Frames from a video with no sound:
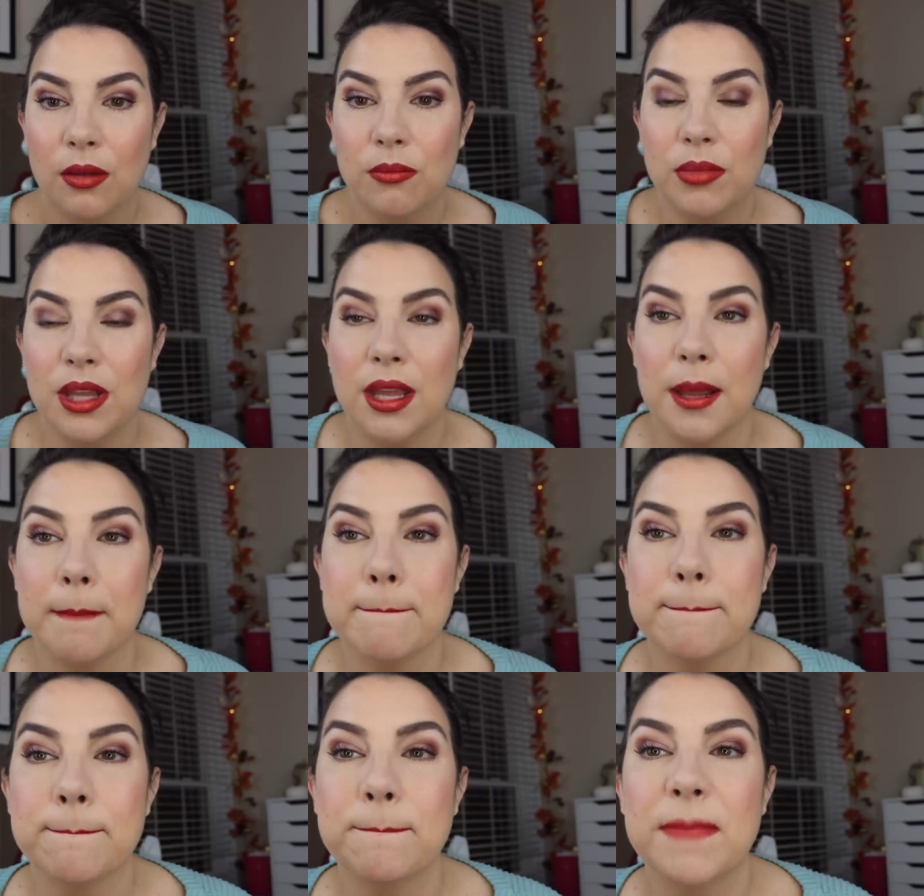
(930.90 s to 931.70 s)

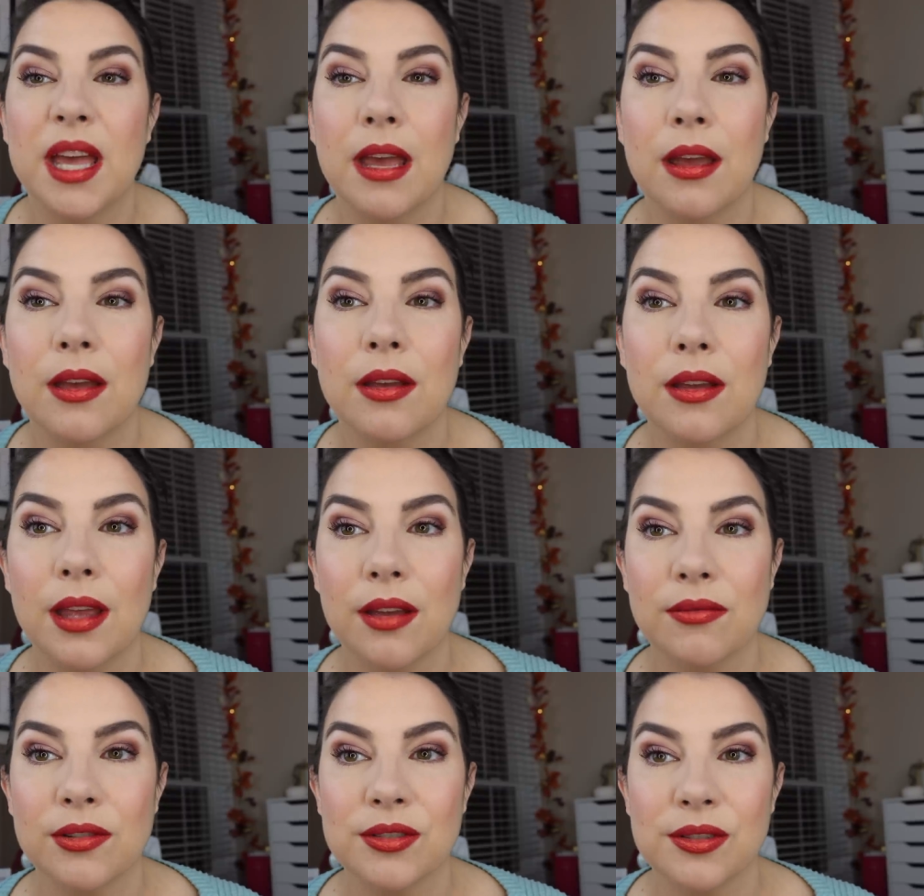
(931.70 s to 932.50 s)
being
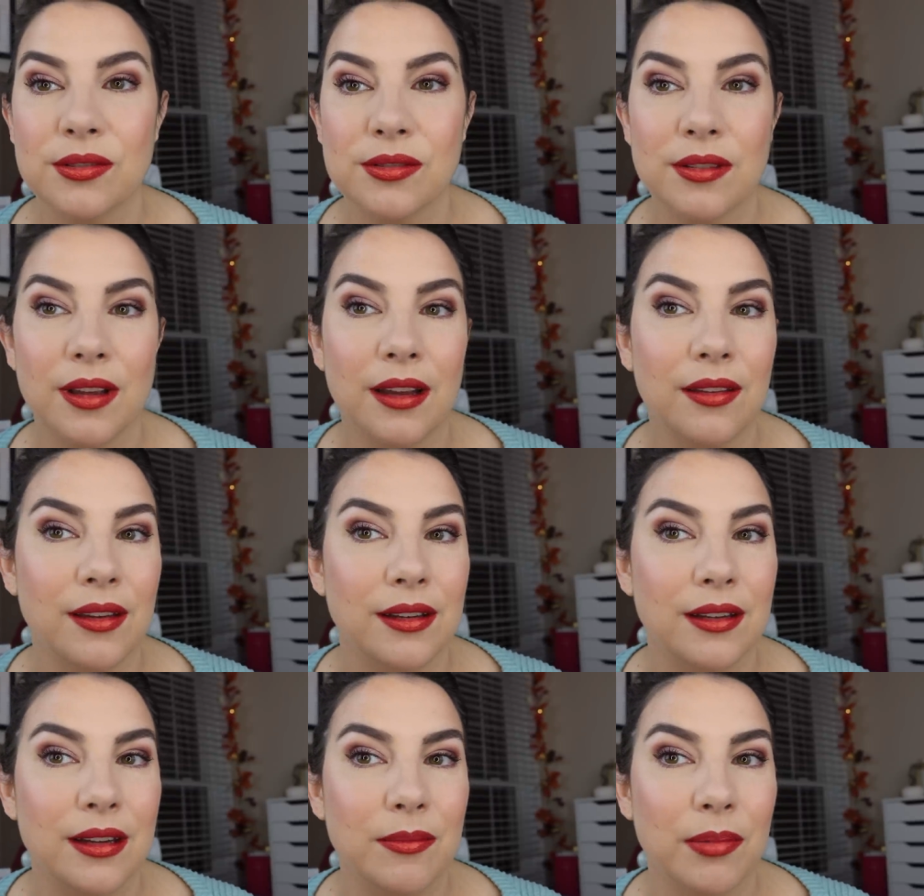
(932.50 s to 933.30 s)
ever so
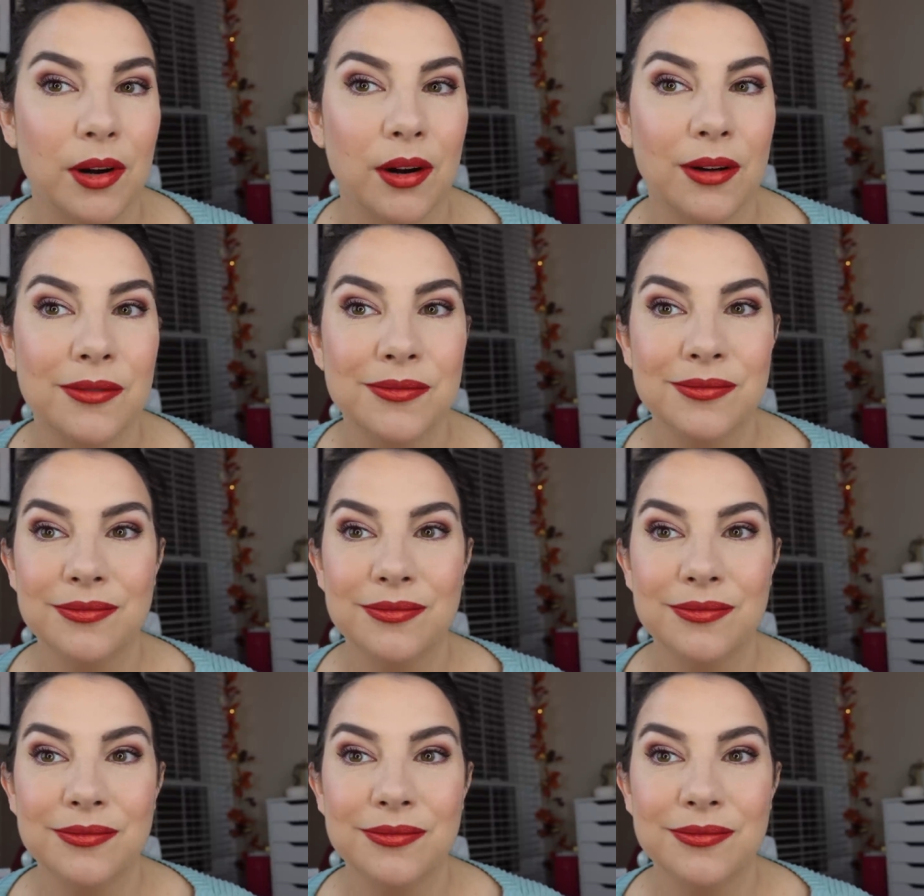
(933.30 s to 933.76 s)
slightly deeper